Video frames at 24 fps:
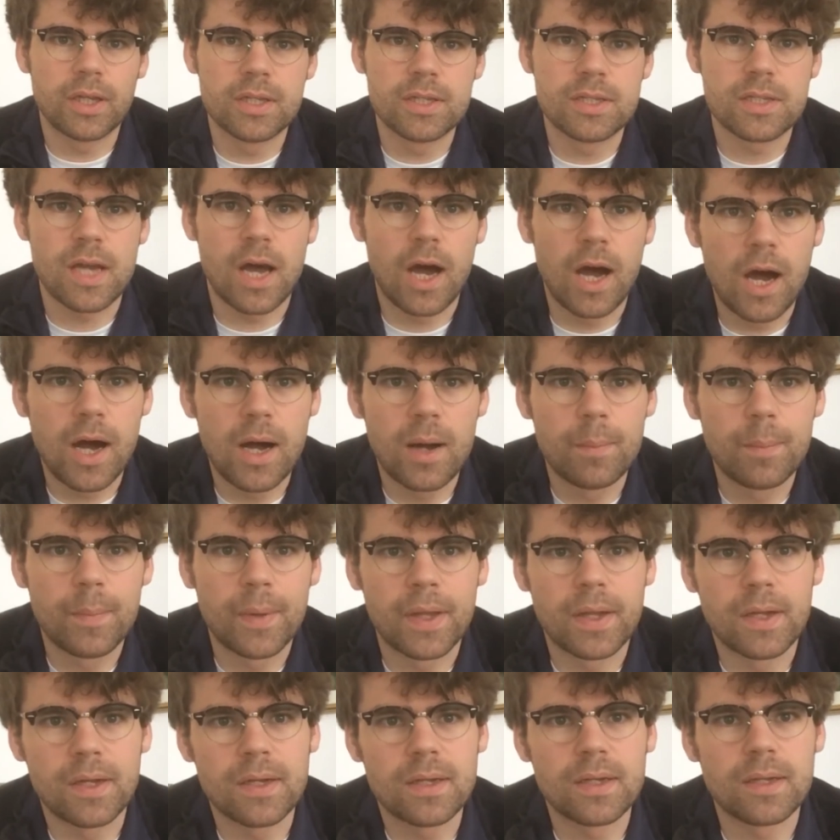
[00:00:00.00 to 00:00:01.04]
his arm,
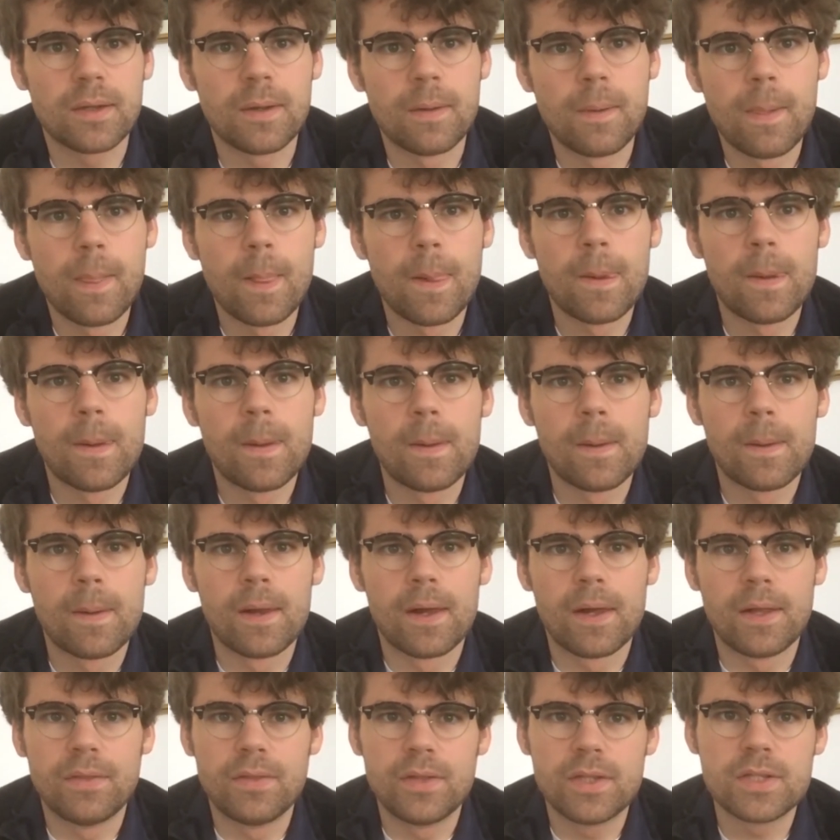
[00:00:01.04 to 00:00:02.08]
and
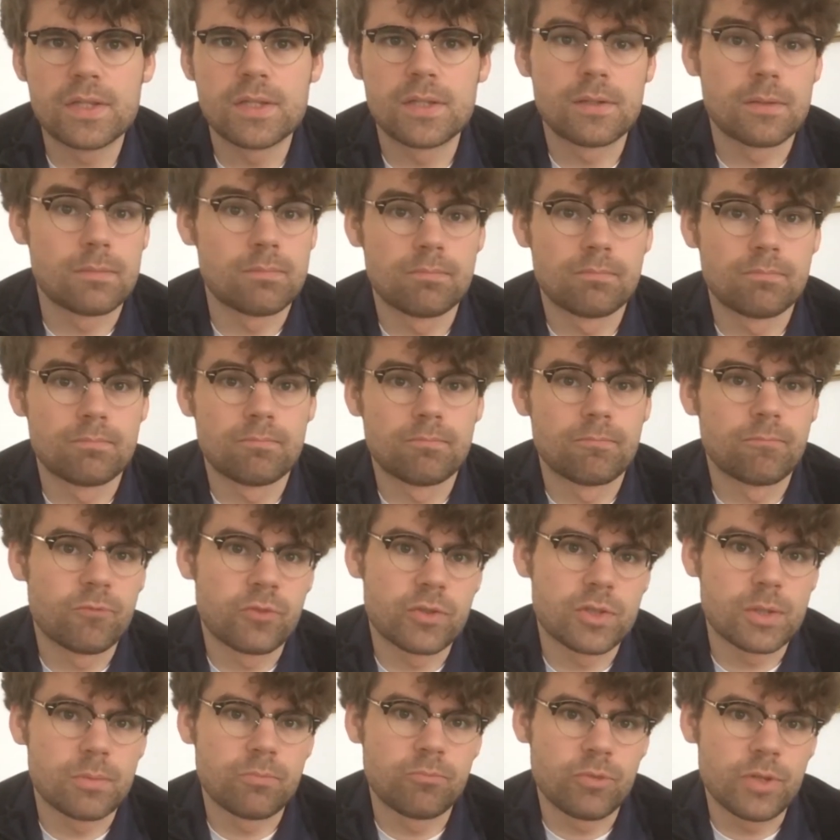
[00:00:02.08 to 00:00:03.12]
this, for
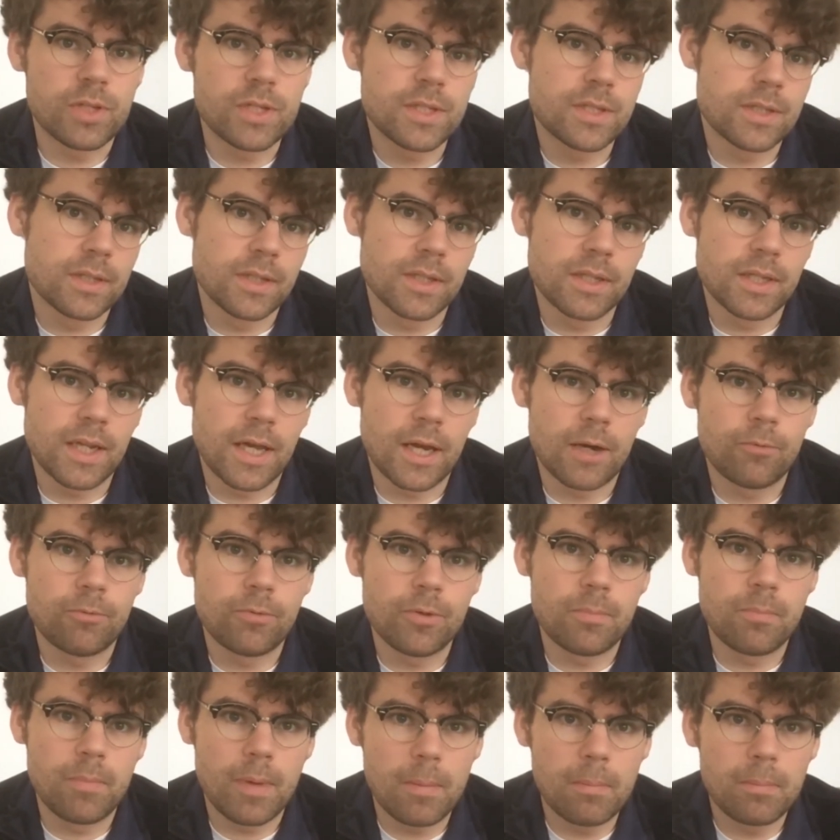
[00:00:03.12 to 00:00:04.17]
some reason, he now
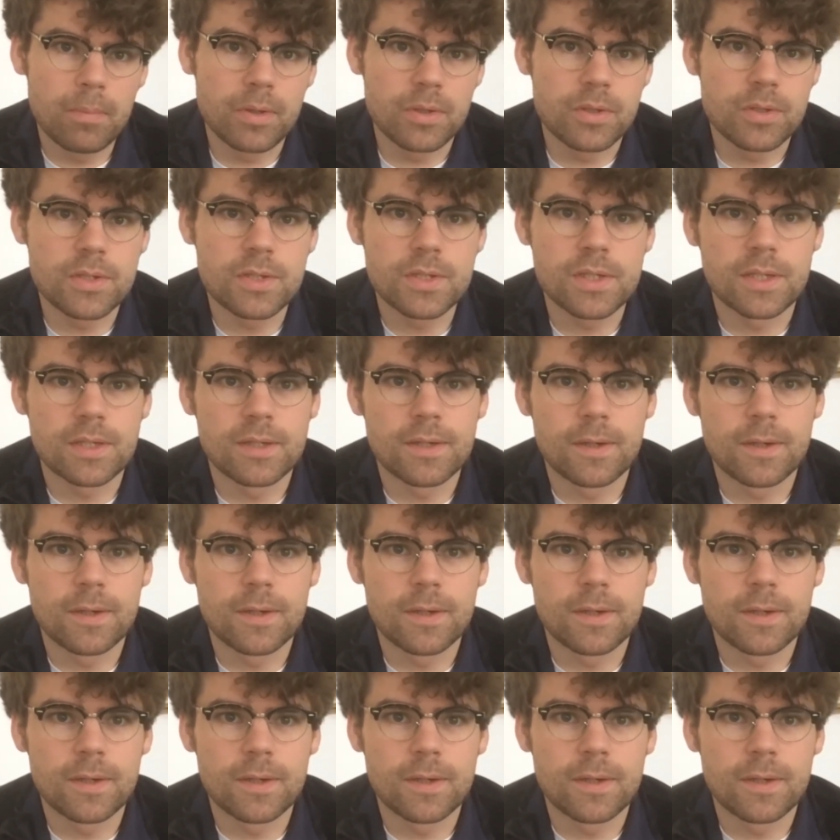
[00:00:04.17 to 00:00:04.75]
remembers.